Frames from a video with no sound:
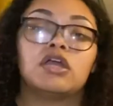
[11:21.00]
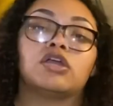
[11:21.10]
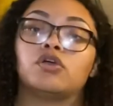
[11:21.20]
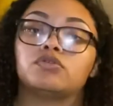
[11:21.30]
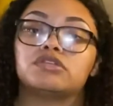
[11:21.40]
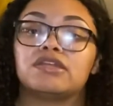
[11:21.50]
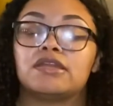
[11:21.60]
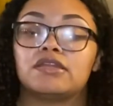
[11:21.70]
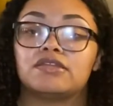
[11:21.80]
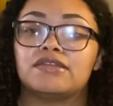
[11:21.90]
go to
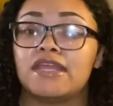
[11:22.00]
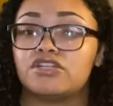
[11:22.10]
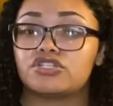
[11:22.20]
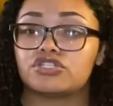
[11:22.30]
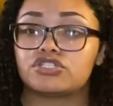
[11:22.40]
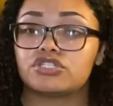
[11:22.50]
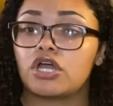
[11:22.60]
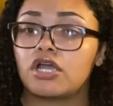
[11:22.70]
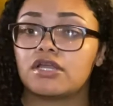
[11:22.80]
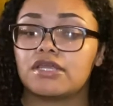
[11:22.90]
Nature's
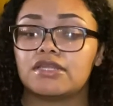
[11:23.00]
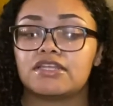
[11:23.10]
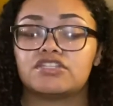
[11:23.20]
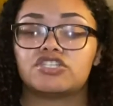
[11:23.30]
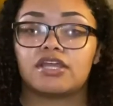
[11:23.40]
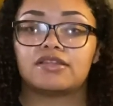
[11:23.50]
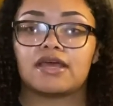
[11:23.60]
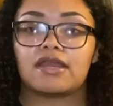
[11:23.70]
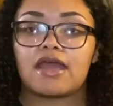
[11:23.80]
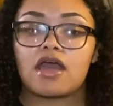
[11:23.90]
Garden and check
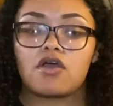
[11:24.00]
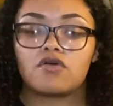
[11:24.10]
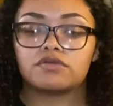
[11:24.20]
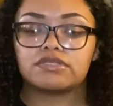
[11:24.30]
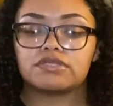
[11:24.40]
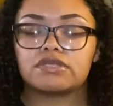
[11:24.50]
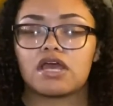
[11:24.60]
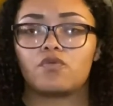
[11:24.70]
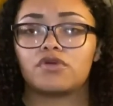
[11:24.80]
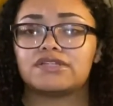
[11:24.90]
that out. I
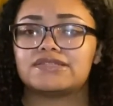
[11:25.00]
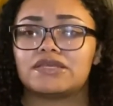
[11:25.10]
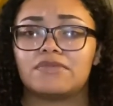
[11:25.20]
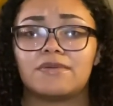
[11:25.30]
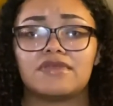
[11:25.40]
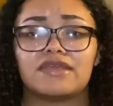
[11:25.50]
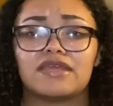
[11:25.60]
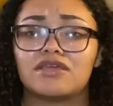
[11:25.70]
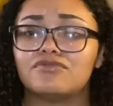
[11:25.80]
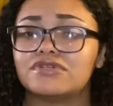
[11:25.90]
want to say maybe the
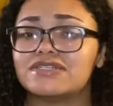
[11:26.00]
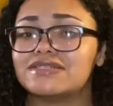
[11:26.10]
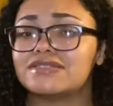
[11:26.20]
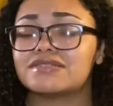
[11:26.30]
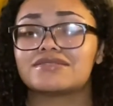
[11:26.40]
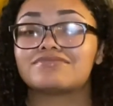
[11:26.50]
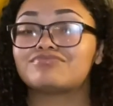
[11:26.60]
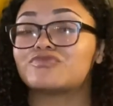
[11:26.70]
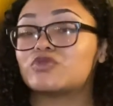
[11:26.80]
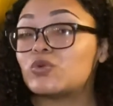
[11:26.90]
kit was
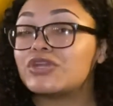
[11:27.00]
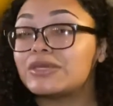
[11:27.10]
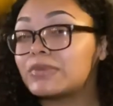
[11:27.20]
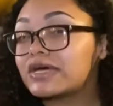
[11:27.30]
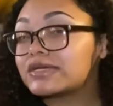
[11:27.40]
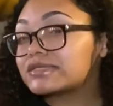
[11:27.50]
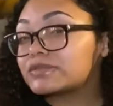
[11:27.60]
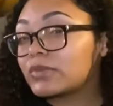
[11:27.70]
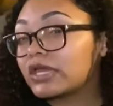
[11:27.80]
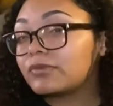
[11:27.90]
20 bucks,
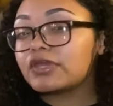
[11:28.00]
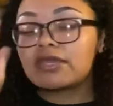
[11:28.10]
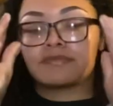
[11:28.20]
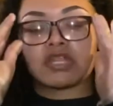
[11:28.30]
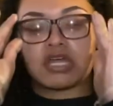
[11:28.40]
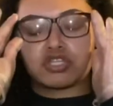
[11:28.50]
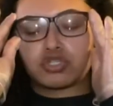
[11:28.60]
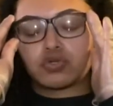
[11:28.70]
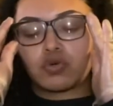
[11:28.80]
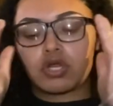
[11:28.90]
maybe, I'm not
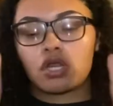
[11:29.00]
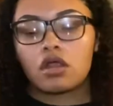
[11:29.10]
sure.